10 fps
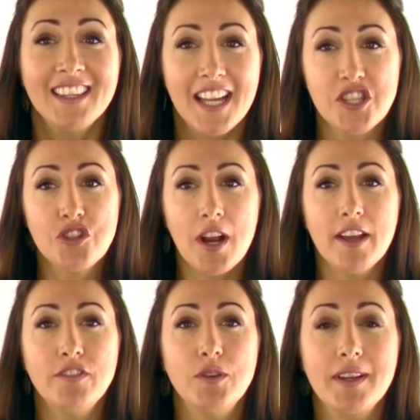Let's
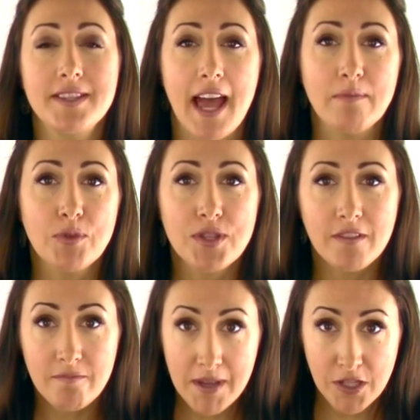try a few examples
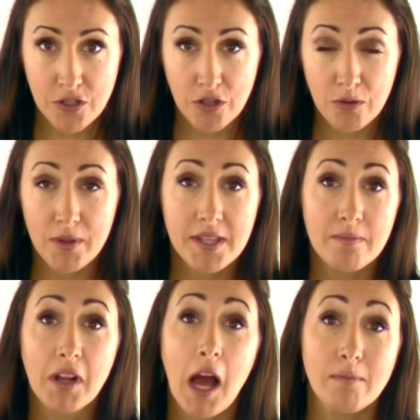of Mr. with
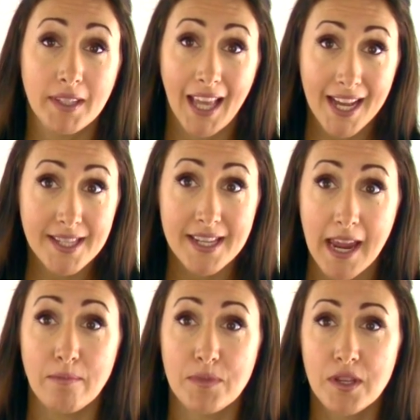some common last
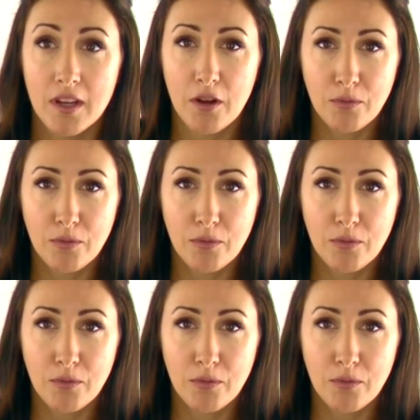names.